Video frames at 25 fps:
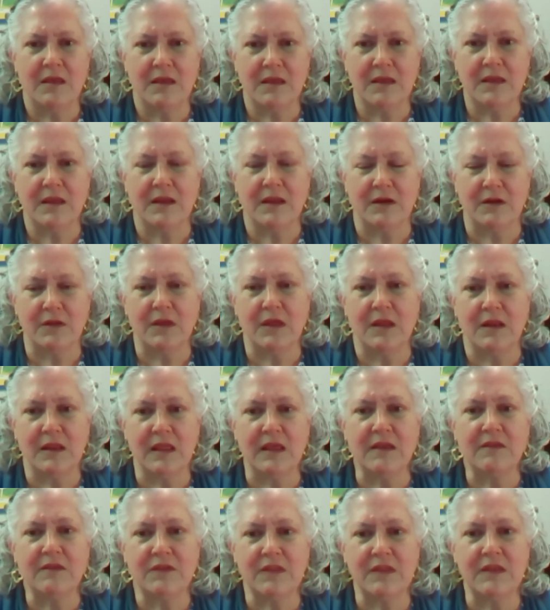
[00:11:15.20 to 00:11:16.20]

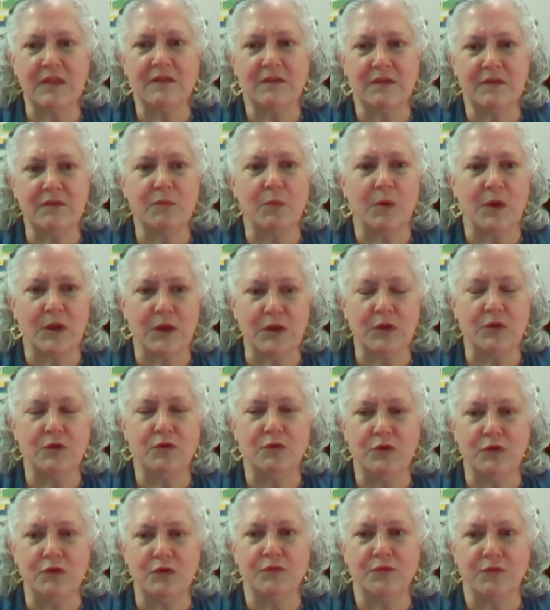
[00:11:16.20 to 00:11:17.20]
unless this is what you
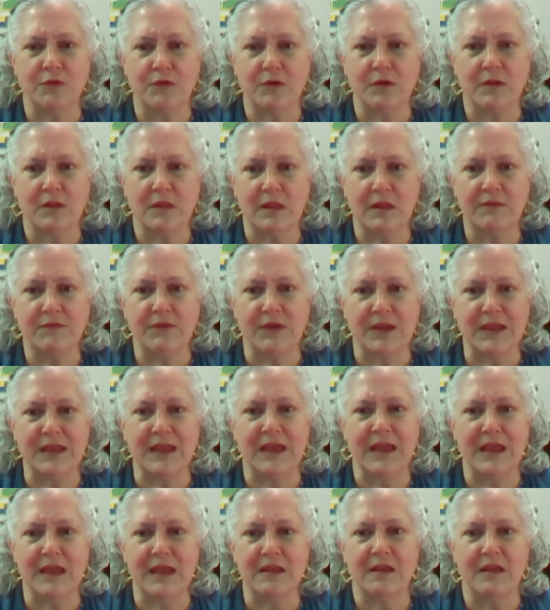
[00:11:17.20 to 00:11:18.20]
do for a living,
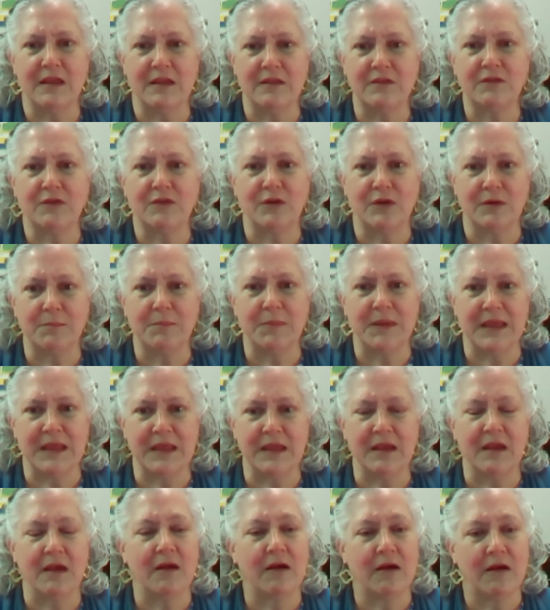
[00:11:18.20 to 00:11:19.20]
it's going to
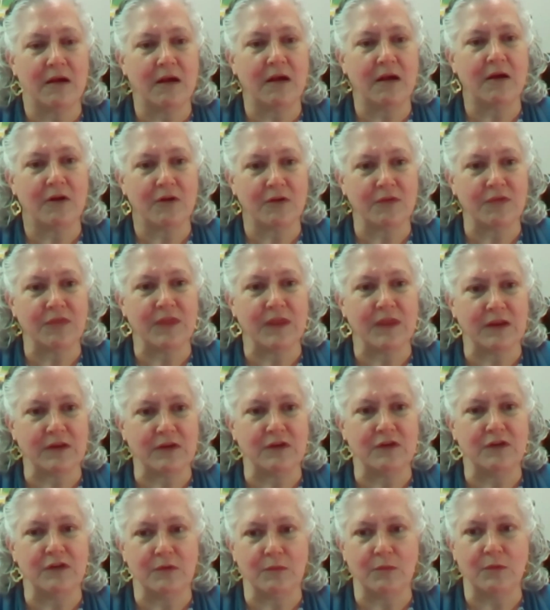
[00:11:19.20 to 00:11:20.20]
be a hard thing to
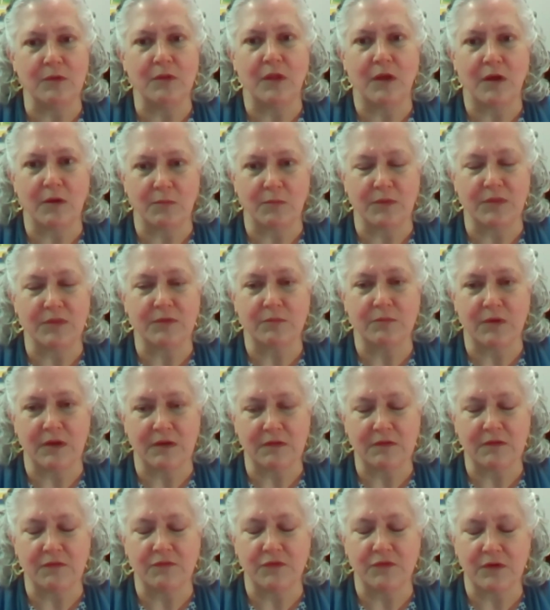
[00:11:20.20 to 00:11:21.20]
do along with the
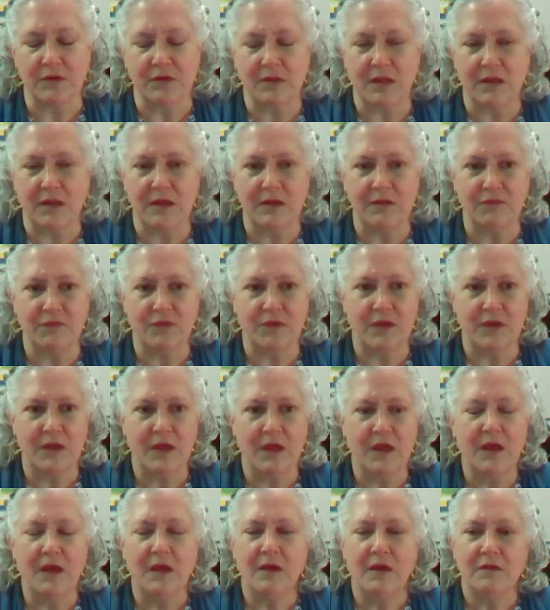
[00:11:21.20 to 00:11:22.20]
rest of your life.
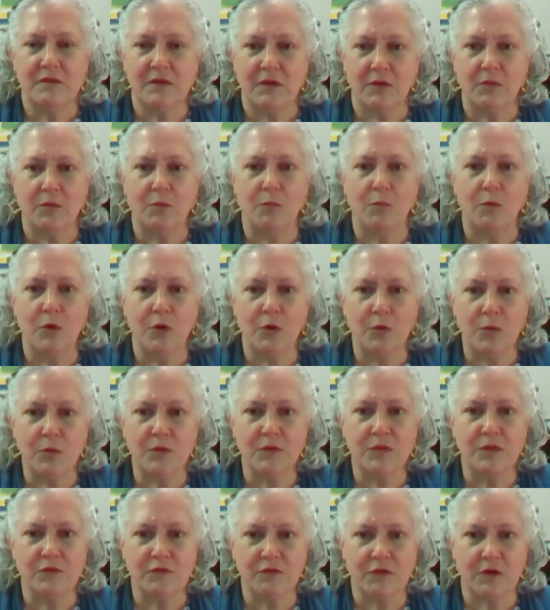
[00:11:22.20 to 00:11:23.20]
So, who are
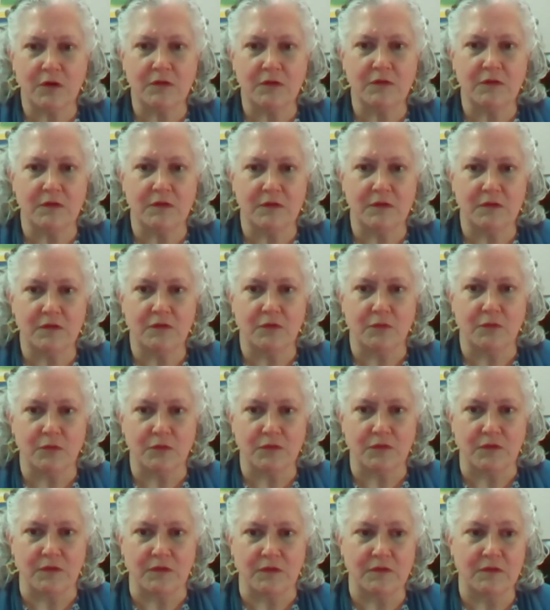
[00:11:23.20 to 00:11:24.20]
the trusted
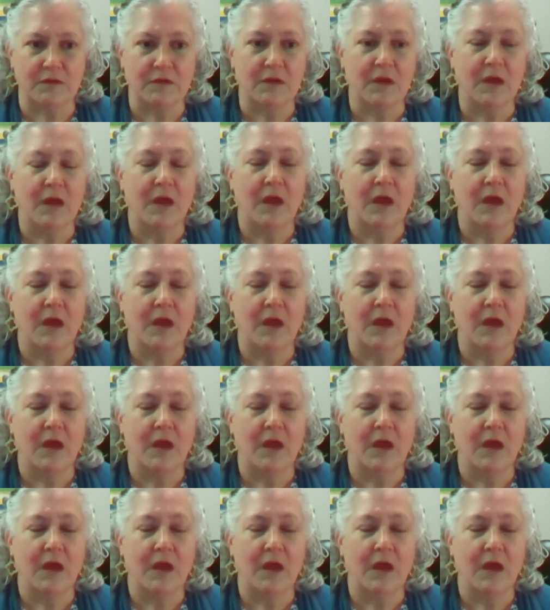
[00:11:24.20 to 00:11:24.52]
sources?